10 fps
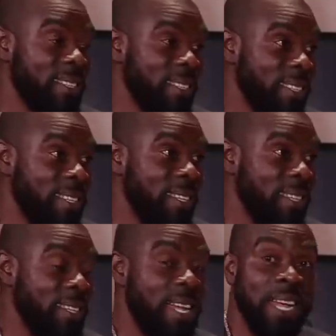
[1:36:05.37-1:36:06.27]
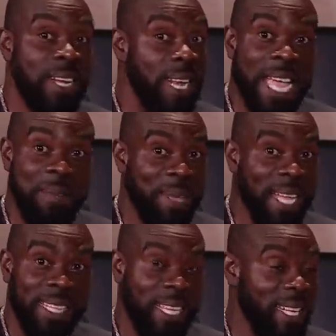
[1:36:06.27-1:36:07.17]
Yeah, man. I don't lie, me
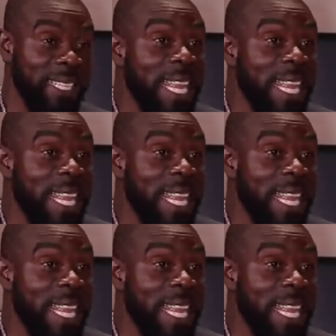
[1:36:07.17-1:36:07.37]
I tell.